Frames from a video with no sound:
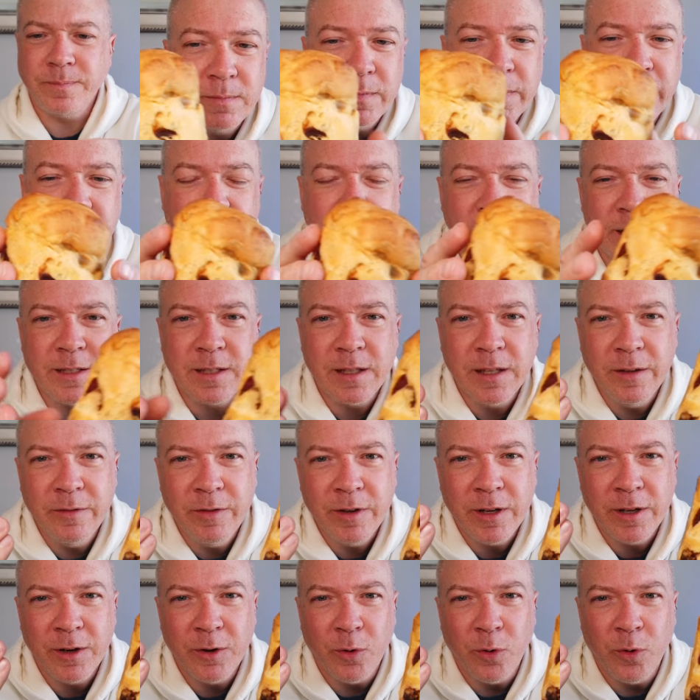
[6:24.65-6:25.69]
Like it's
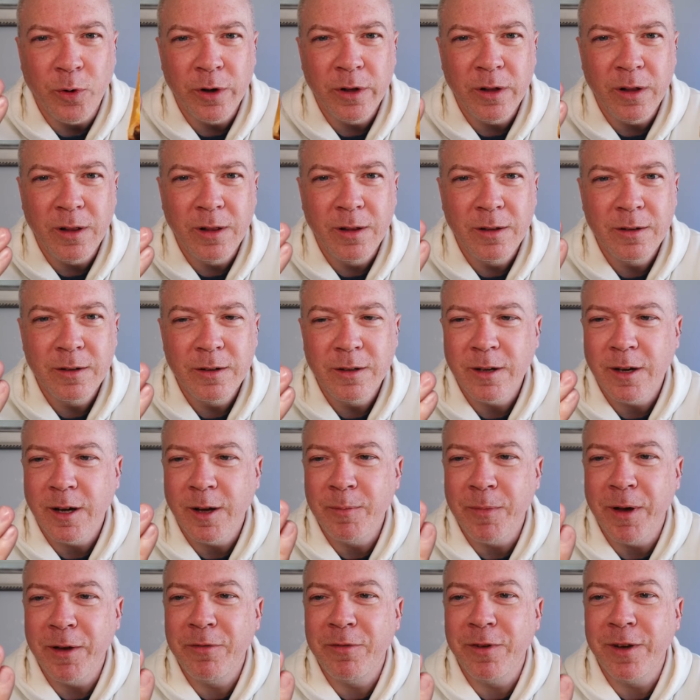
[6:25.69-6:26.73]
leaving an oil
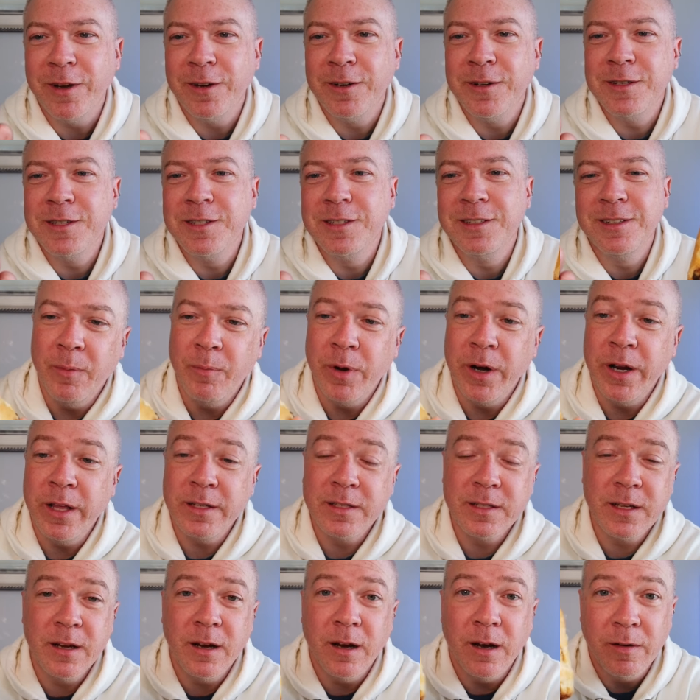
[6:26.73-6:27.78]
on my fingers, but
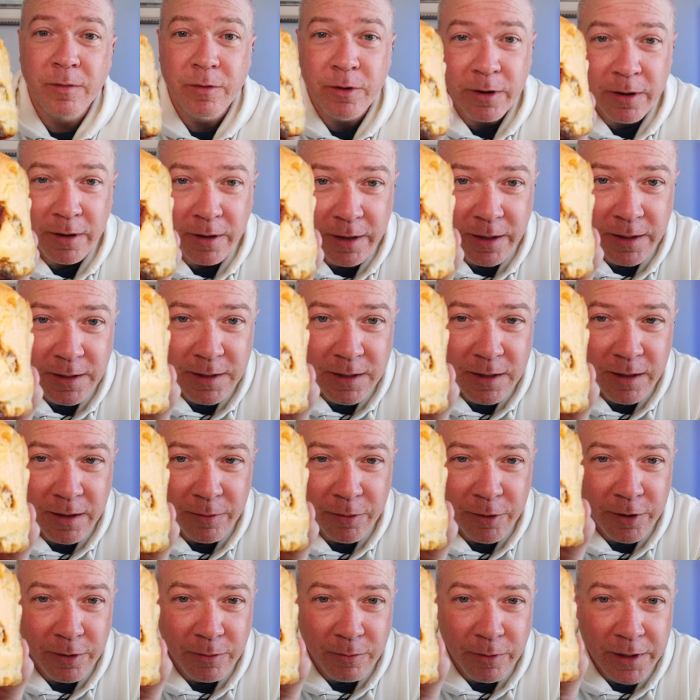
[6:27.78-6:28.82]
it's covered, it is
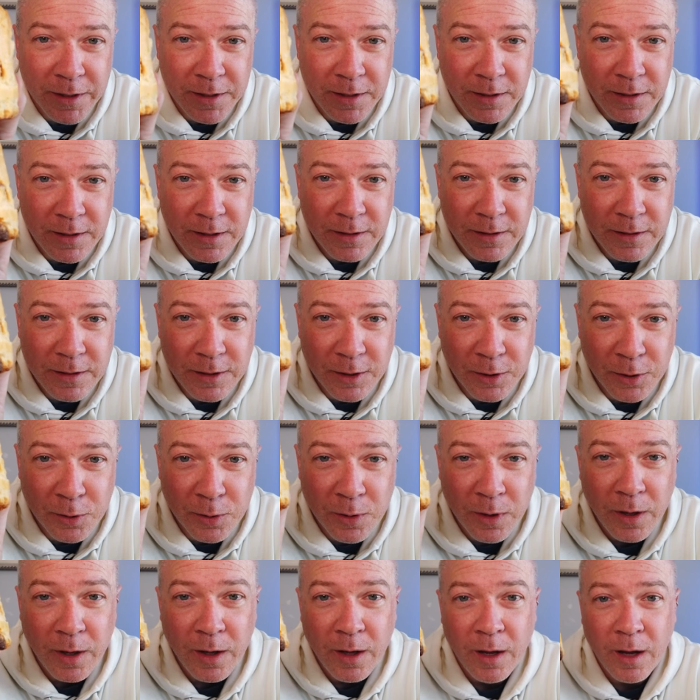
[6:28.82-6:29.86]
covered in raisins.
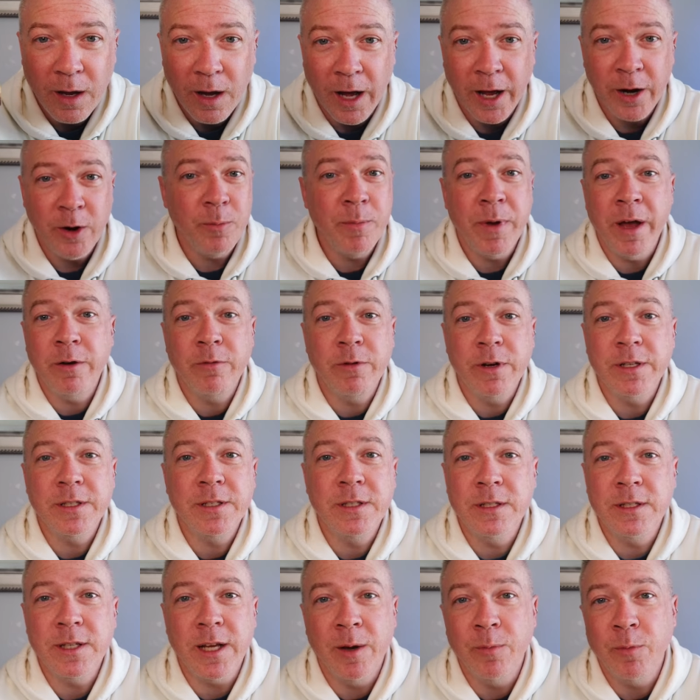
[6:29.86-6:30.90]
So I don't mind
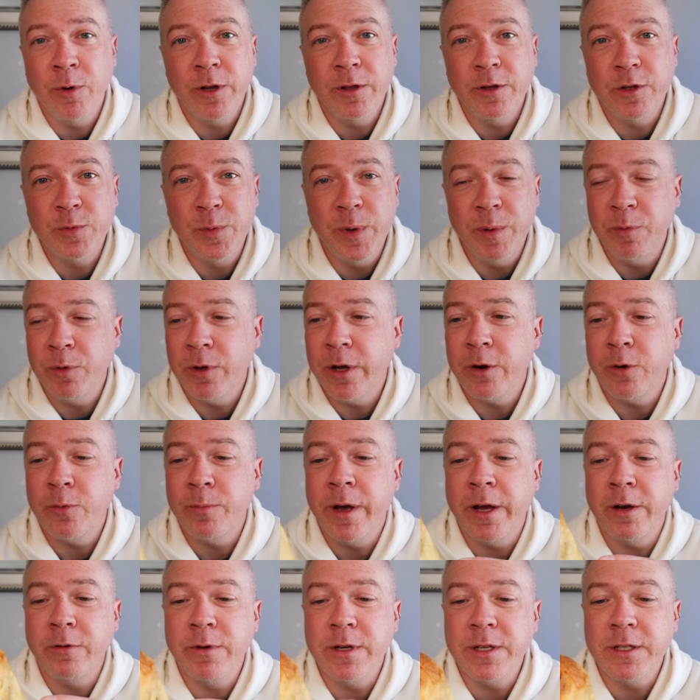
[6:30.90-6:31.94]
raisins. I'm one of those people, I don't
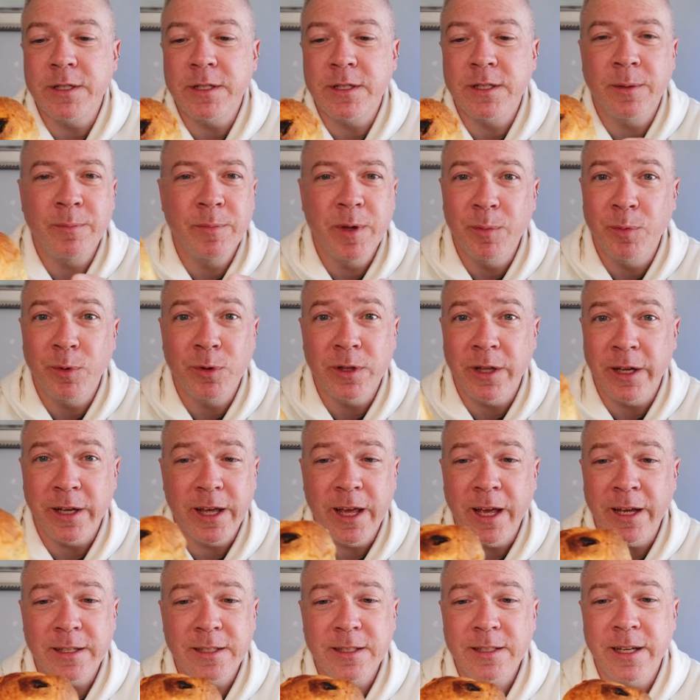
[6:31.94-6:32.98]
mind raisins. Some people like
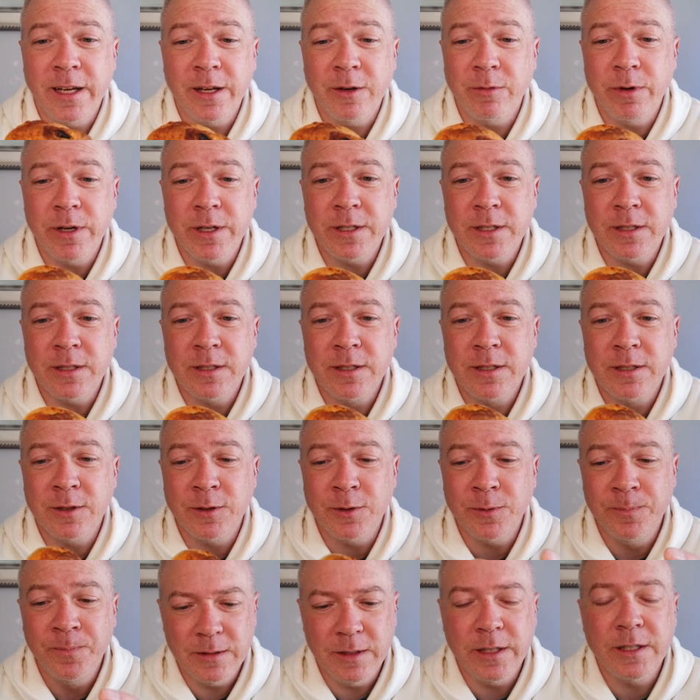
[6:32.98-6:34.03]
can't stand raisins.
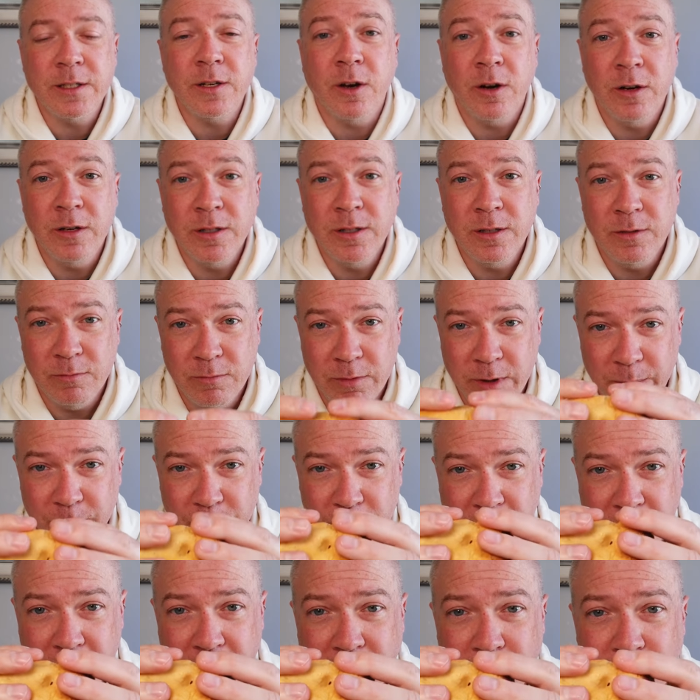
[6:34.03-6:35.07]
So it's hard to
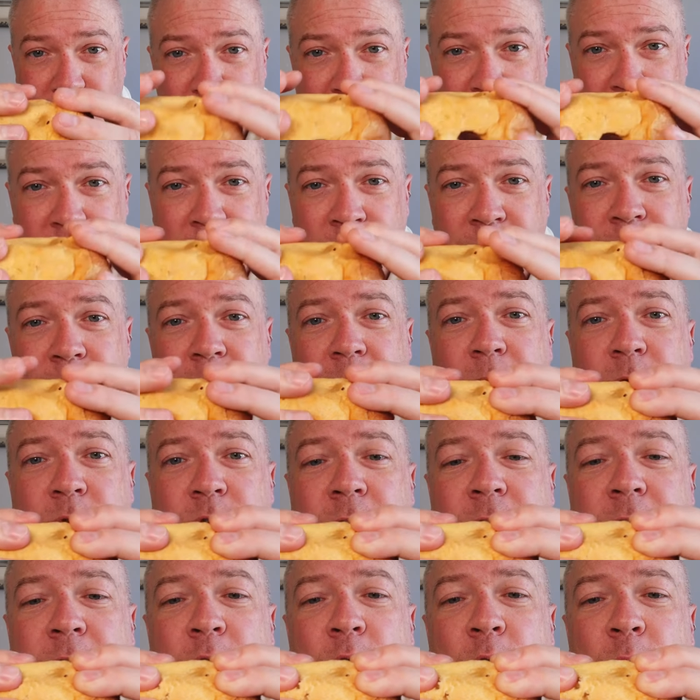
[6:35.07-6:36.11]
rip, like I'm trying to, I'm
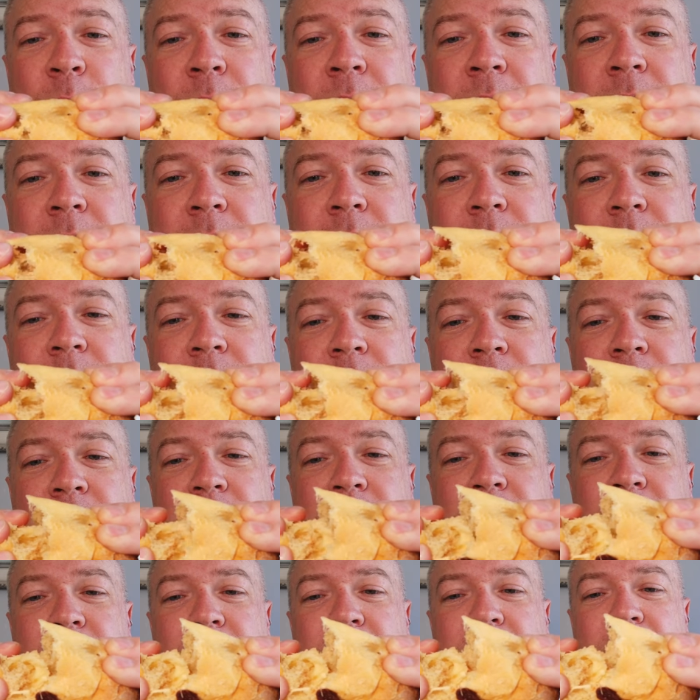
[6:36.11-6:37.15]
trying to open it.
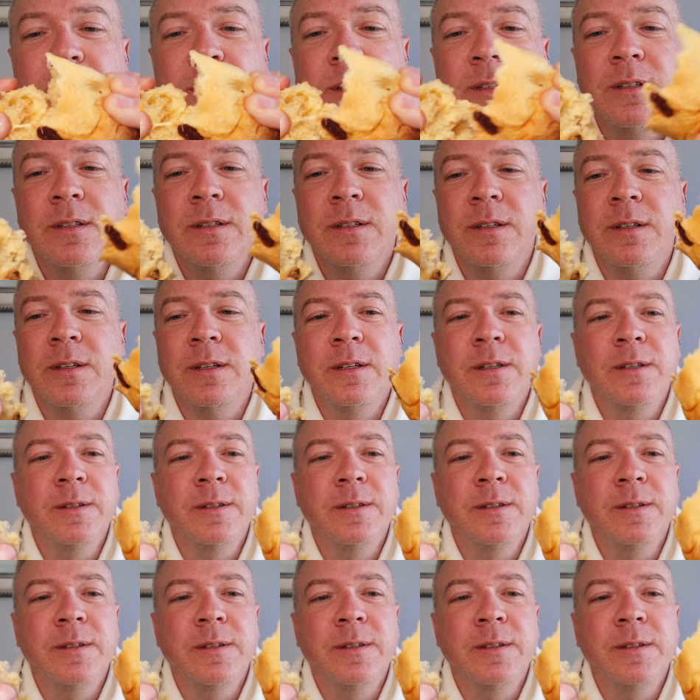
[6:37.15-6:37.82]
Ugh.